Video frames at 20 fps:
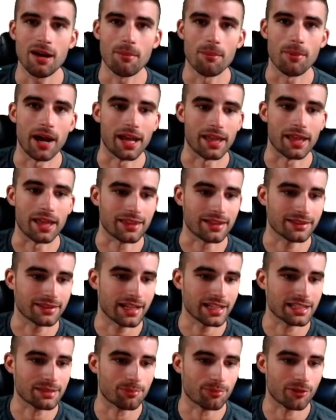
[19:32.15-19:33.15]
But I think
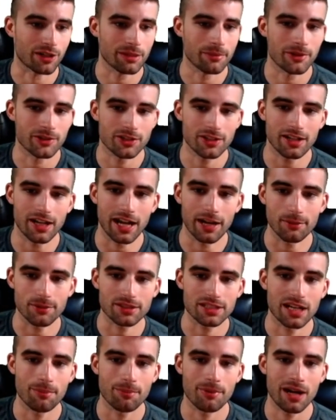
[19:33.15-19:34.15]
that's pretty much it. I will
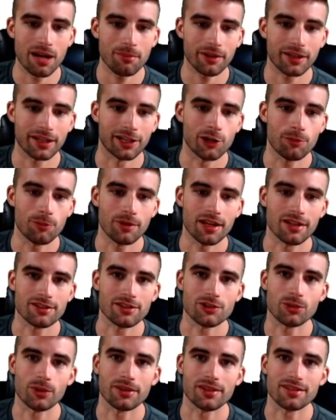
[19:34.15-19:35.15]
stop rambling, and I hope you guys
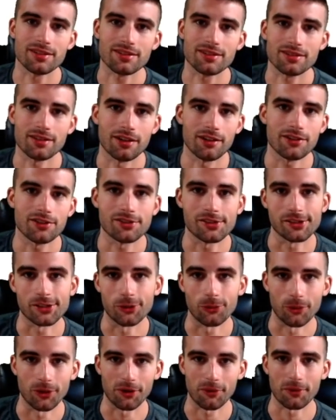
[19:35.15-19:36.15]
enjoyed the start to your
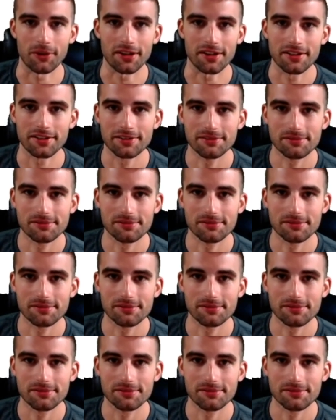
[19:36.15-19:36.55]
work week.